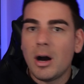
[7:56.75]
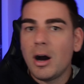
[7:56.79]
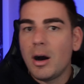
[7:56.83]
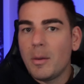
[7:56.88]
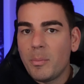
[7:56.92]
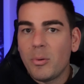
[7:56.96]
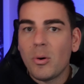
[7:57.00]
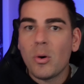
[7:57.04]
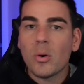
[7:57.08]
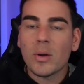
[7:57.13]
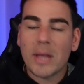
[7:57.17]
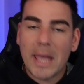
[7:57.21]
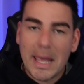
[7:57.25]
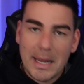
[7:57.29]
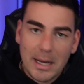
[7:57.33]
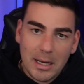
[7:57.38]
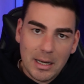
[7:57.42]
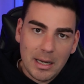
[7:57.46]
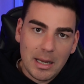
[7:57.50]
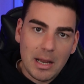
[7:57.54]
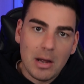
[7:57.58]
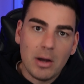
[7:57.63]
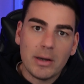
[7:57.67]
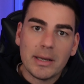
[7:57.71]
oh, Paul
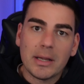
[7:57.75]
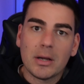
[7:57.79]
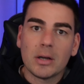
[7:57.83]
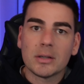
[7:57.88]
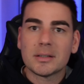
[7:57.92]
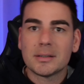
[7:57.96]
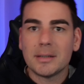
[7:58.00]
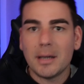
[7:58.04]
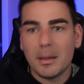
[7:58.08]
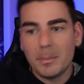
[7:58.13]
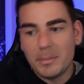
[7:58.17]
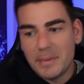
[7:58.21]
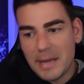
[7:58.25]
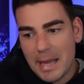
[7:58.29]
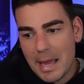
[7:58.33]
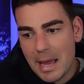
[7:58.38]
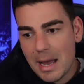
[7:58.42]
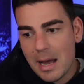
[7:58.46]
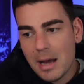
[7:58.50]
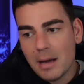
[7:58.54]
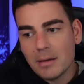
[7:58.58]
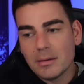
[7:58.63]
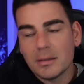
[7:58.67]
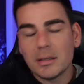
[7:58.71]
Kennedy, oh, he got subbed
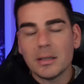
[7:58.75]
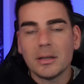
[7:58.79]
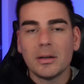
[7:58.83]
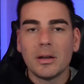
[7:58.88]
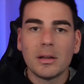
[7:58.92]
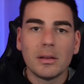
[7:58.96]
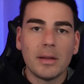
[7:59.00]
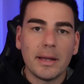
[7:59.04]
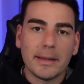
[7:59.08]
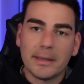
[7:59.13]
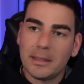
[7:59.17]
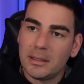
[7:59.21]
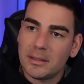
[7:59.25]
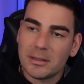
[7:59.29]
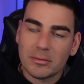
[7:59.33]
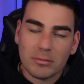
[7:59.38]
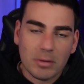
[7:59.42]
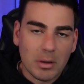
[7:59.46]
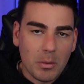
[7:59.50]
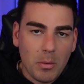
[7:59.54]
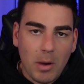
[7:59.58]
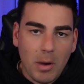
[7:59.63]
out, you know, like, he's a